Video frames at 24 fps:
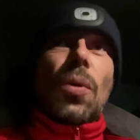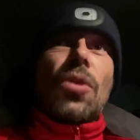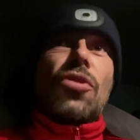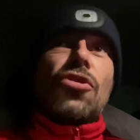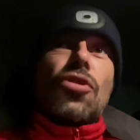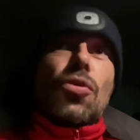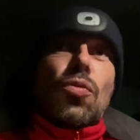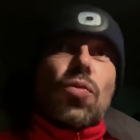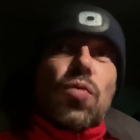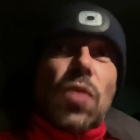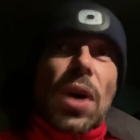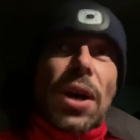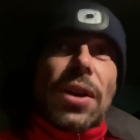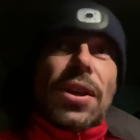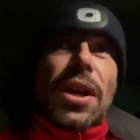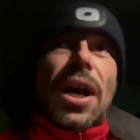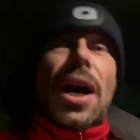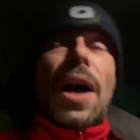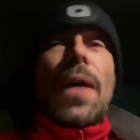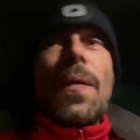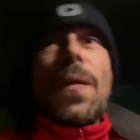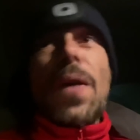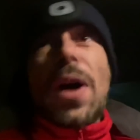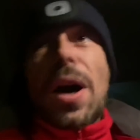It's the rudder
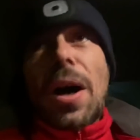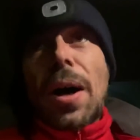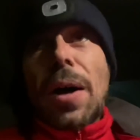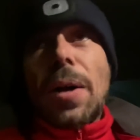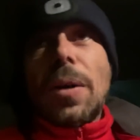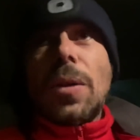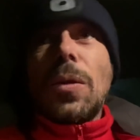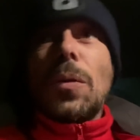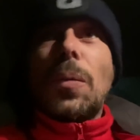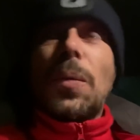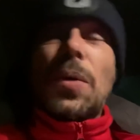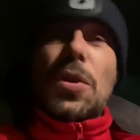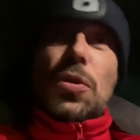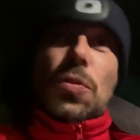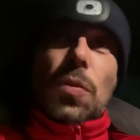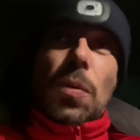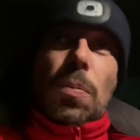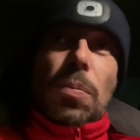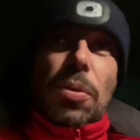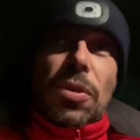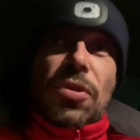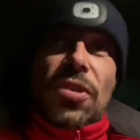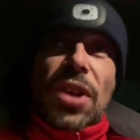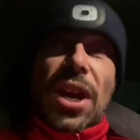and the hull which would
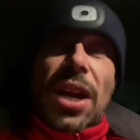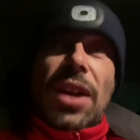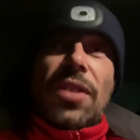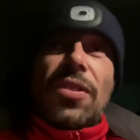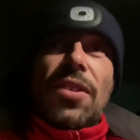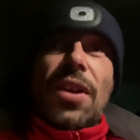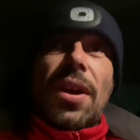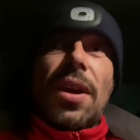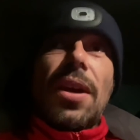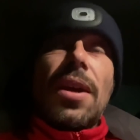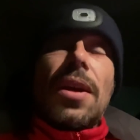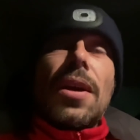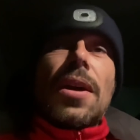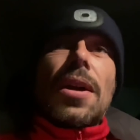protect it.